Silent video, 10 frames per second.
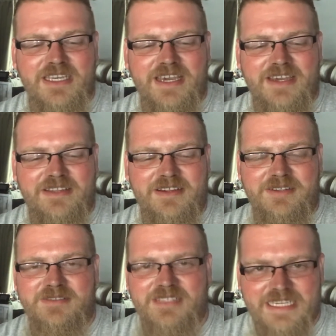
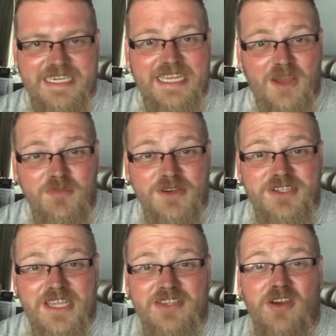And again, I
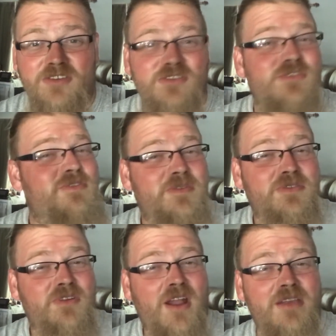appreciate all you who
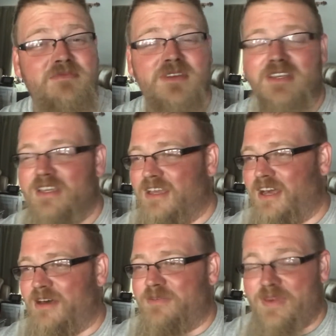subscribe.
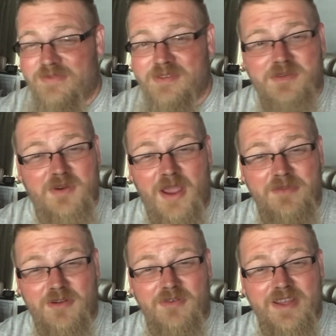If you haven't
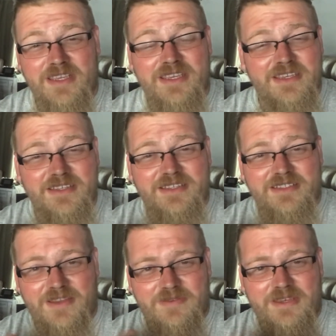subscribed already,
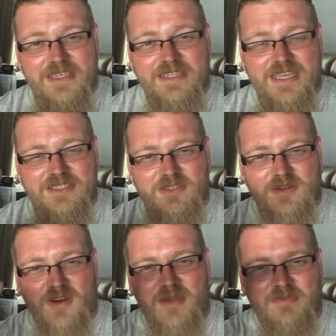definitely hit that
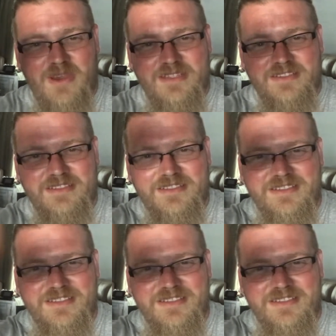subscribe button.